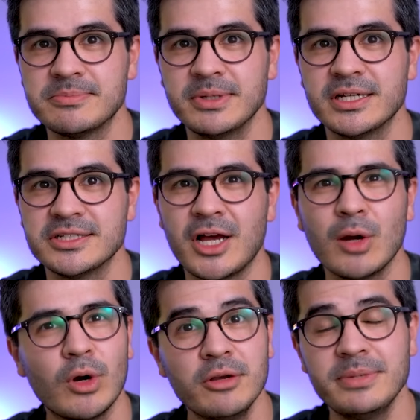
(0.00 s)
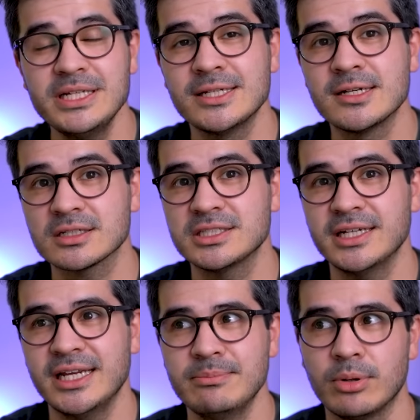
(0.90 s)
because I won't be
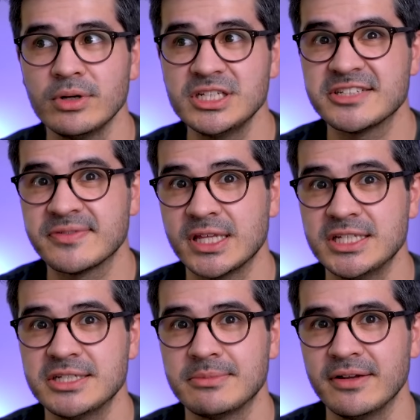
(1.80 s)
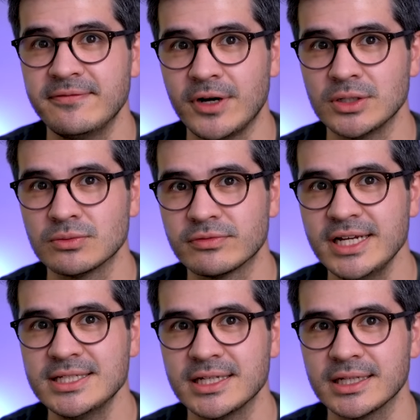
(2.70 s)
deducting any points for this in my final
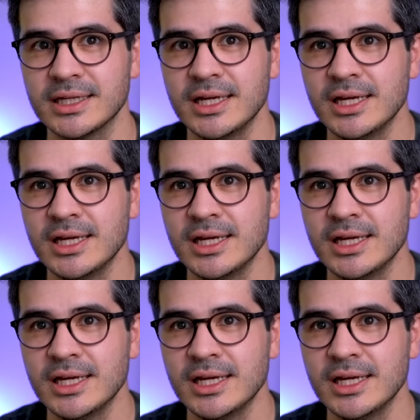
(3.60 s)
rating.